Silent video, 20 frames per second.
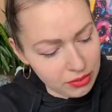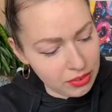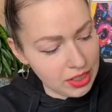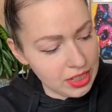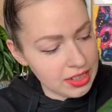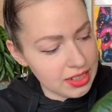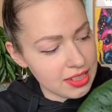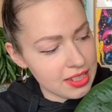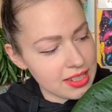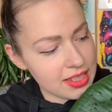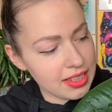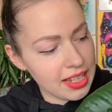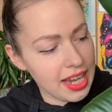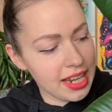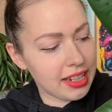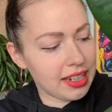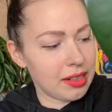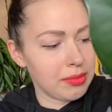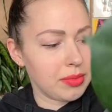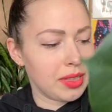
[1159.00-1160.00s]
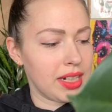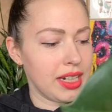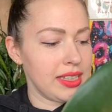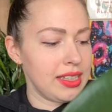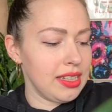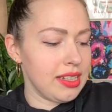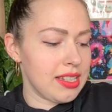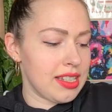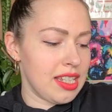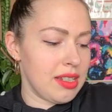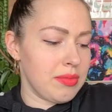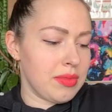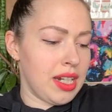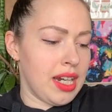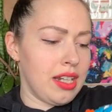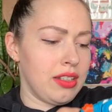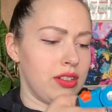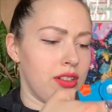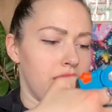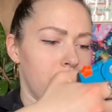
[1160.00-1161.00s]
Feels like I'm cutting some
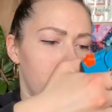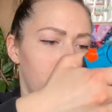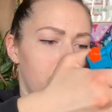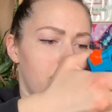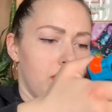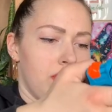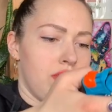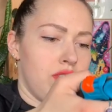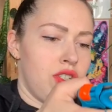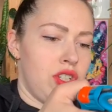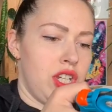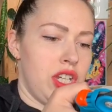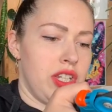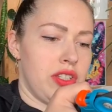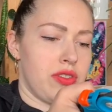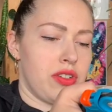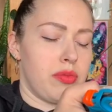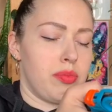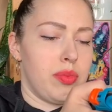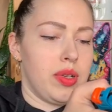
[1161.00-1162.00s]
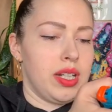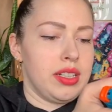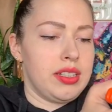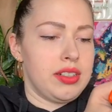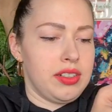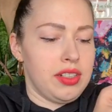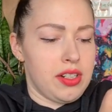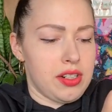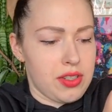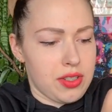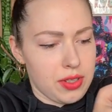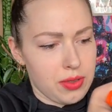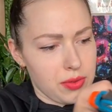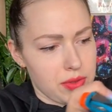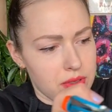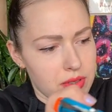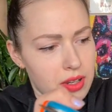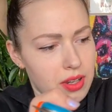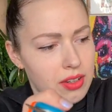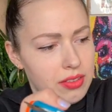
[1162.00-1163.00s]
kind of cheese or butter. They're so
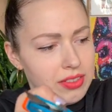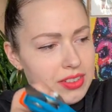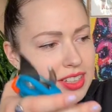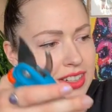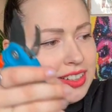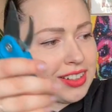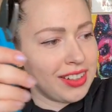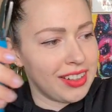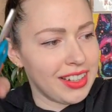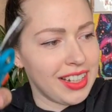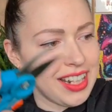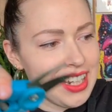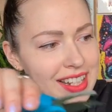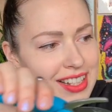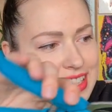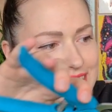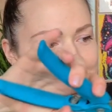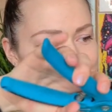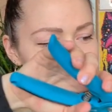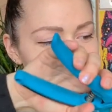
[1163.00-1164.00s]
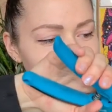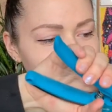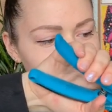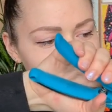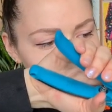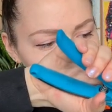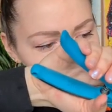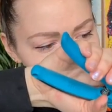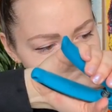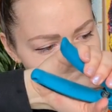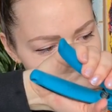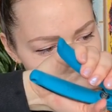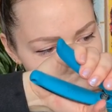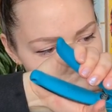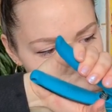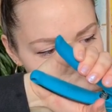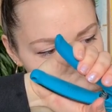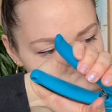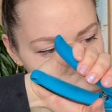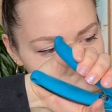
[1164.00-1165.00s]
soft. It's actually pretty
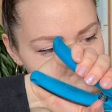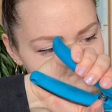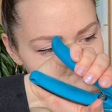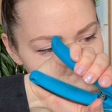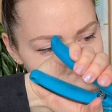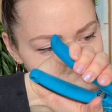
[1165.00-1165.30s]
satisfying.